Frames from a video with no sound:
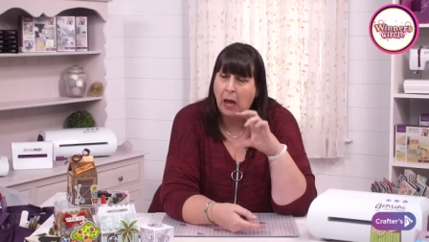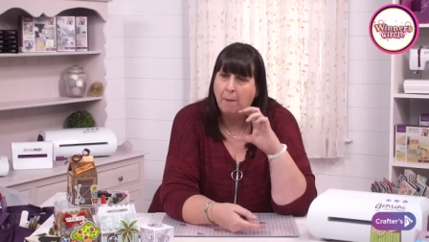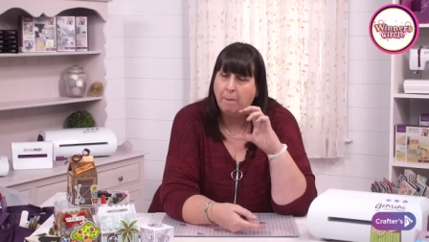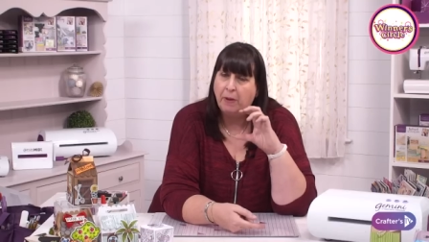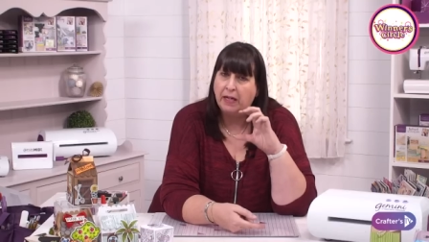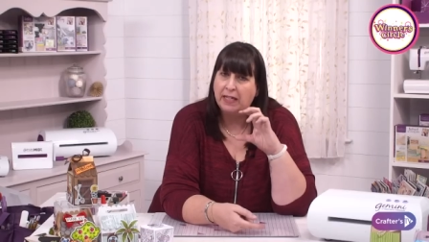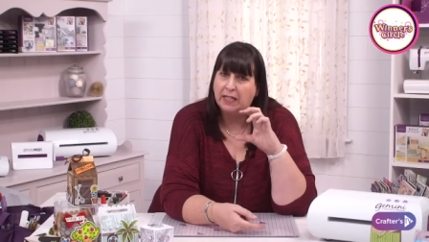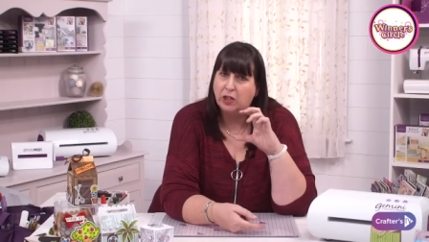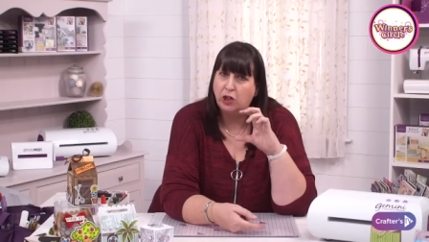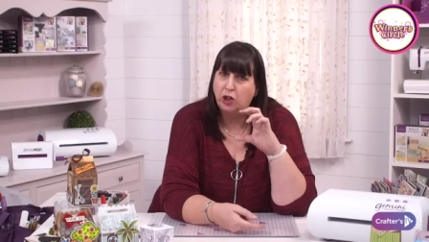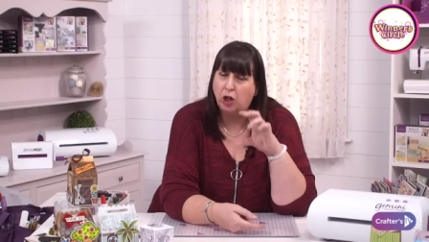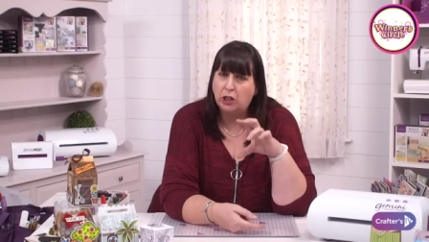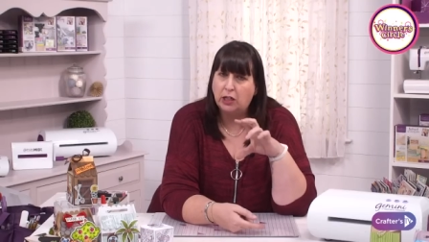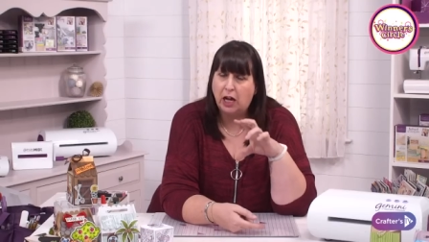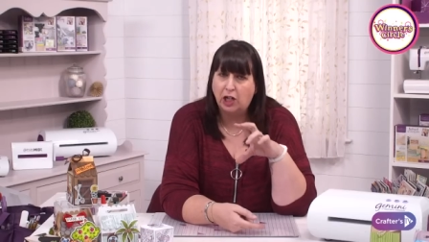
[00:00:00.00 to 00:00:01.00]
but it's
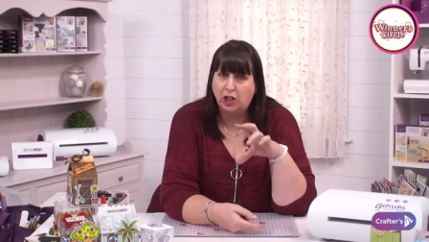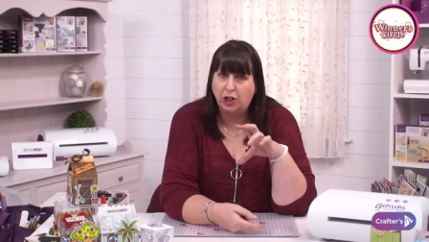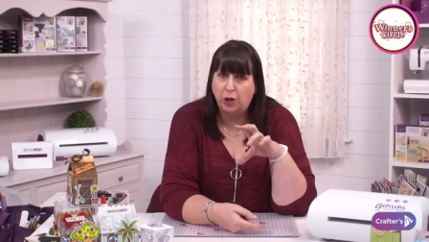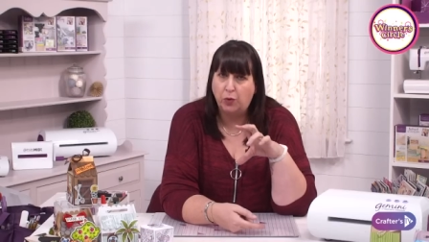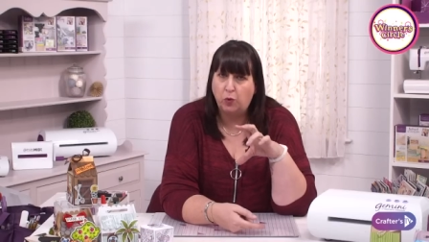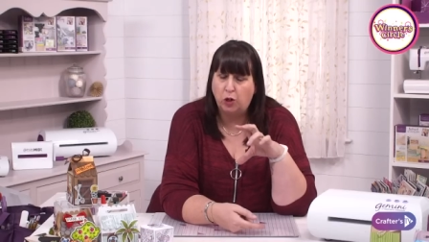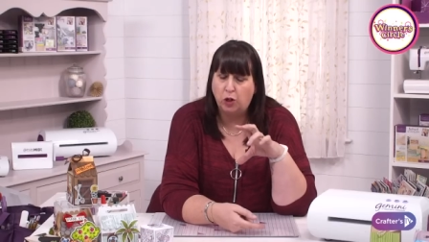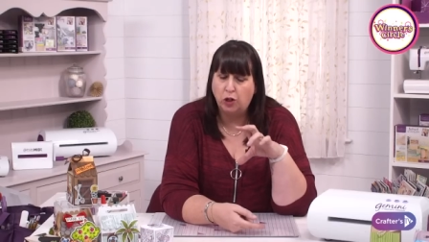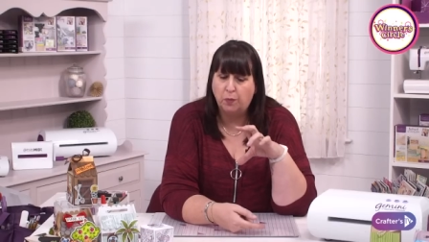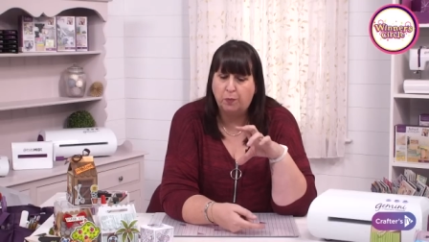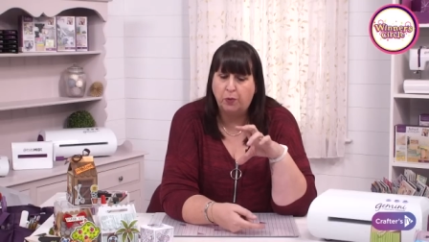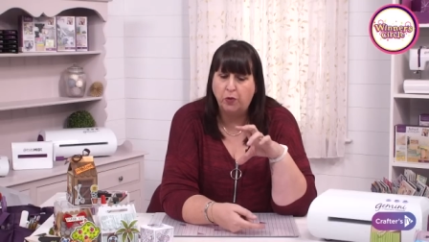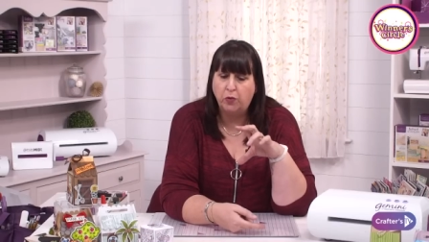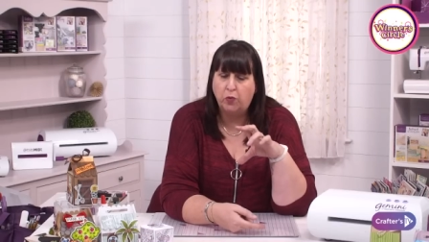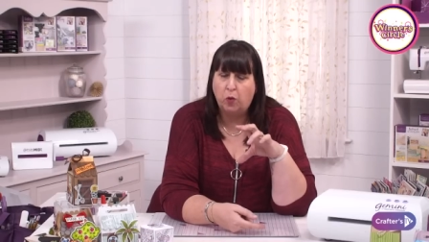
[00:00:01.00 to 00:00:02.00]
not actually a
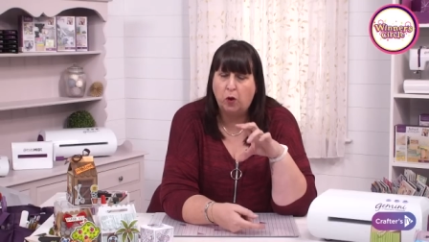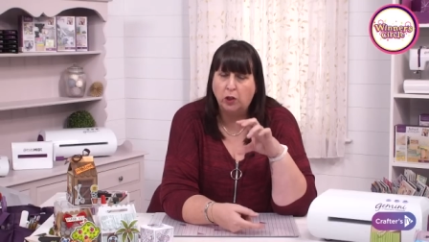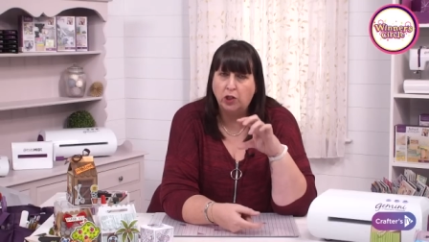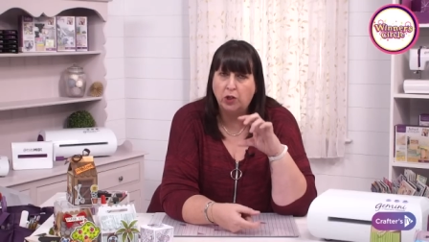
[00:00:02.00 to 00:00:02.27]
waterproof one,